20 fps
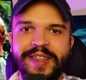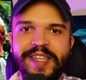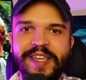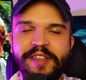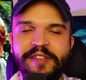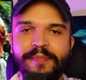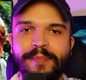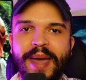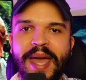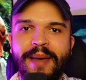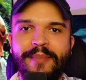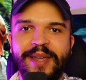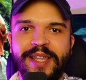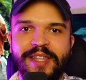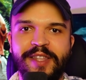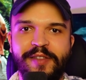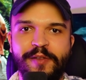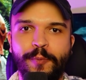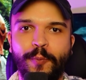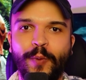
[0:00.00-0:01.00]
these
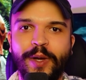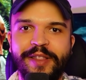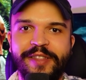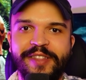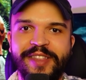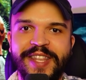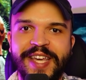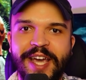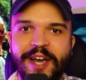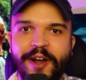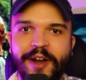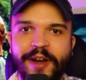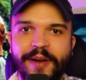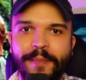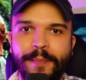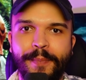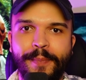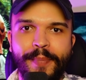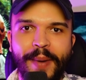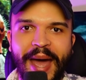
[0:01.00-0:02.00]
mammoths once they are
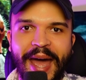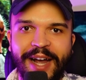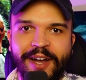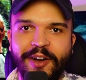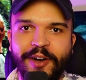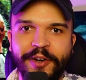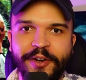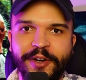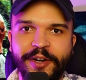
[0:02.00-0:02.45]
back on